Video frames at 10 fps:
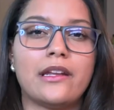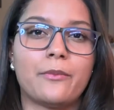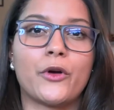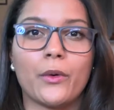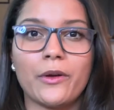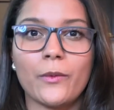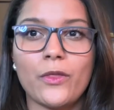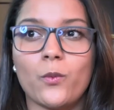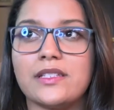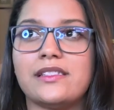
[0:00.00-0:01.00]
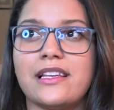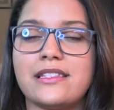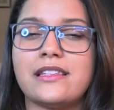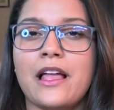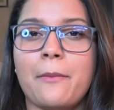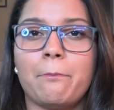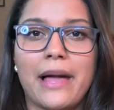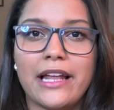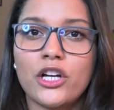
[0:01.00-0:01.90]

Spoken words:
up going with was this bed